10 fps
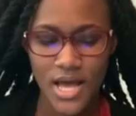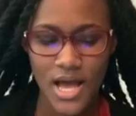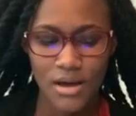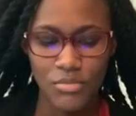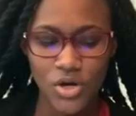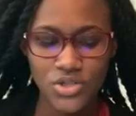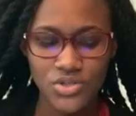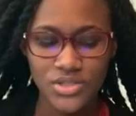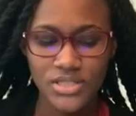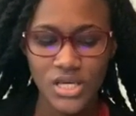I'm also
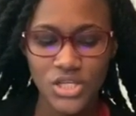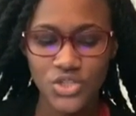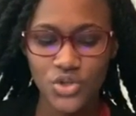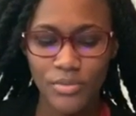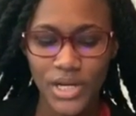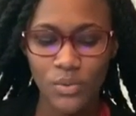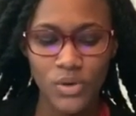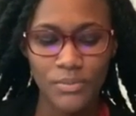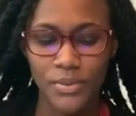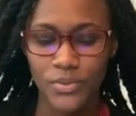seeing so many
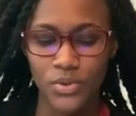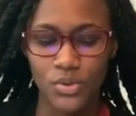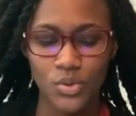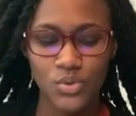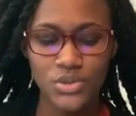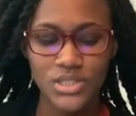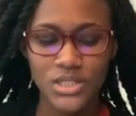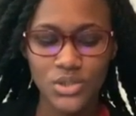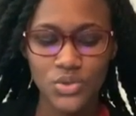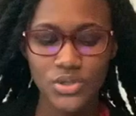white people who
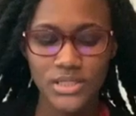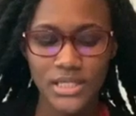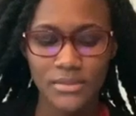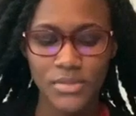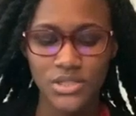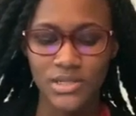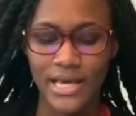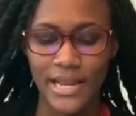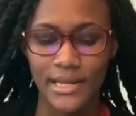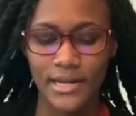still don't seem to
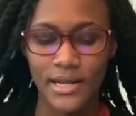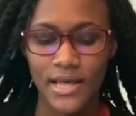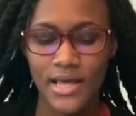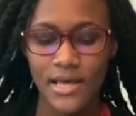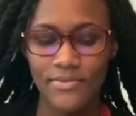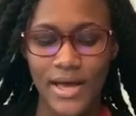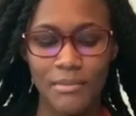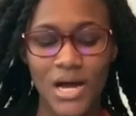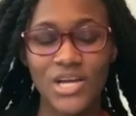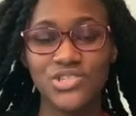get it that I'm
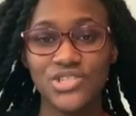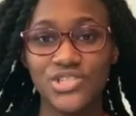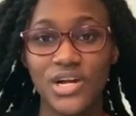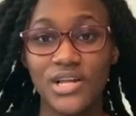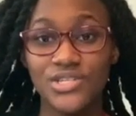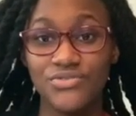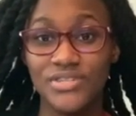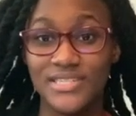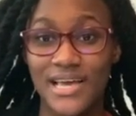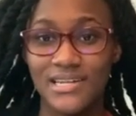actually starting to
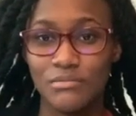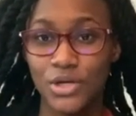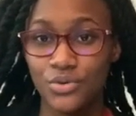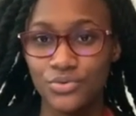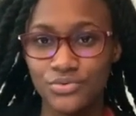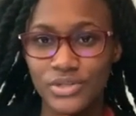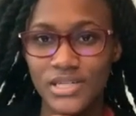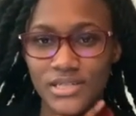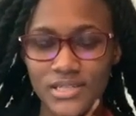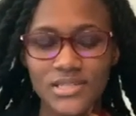resent my own
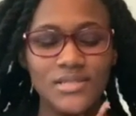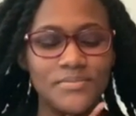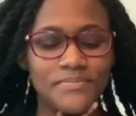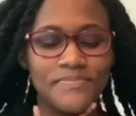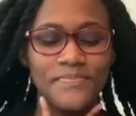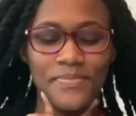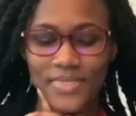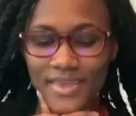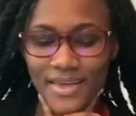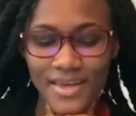race.
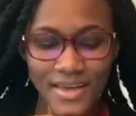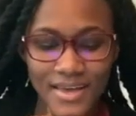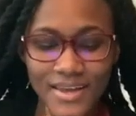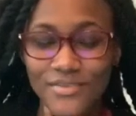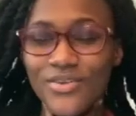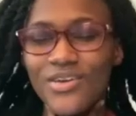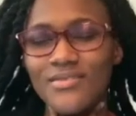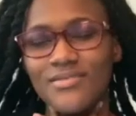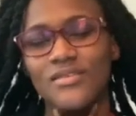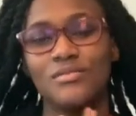And if you can
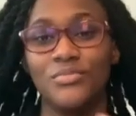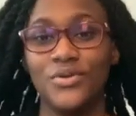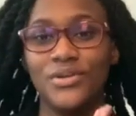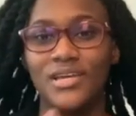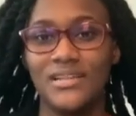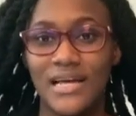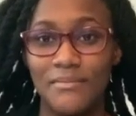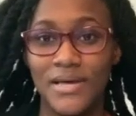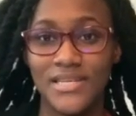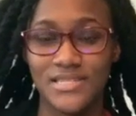see the beauty in that
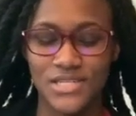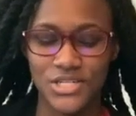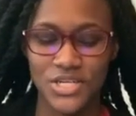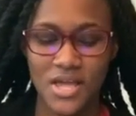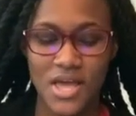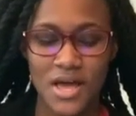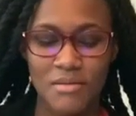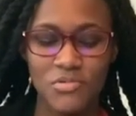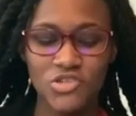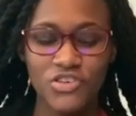message, I'm
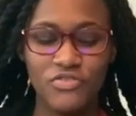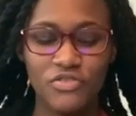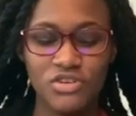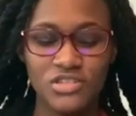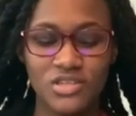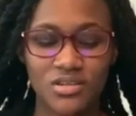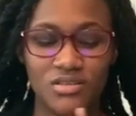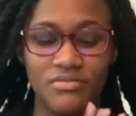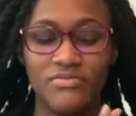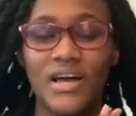mostly focusing on the
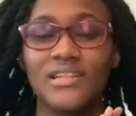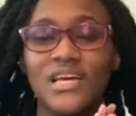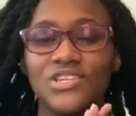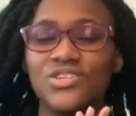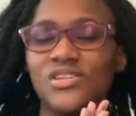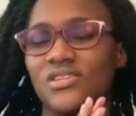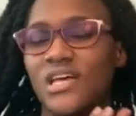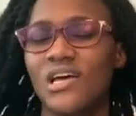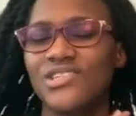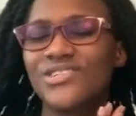fact that she is
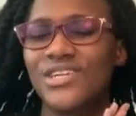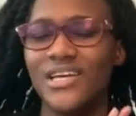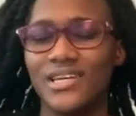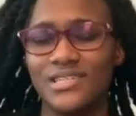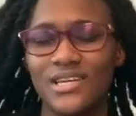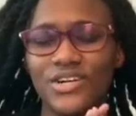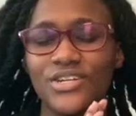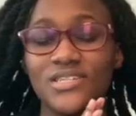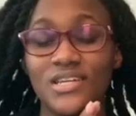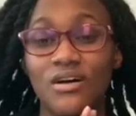educating
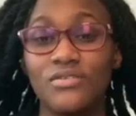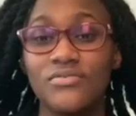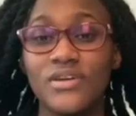herself.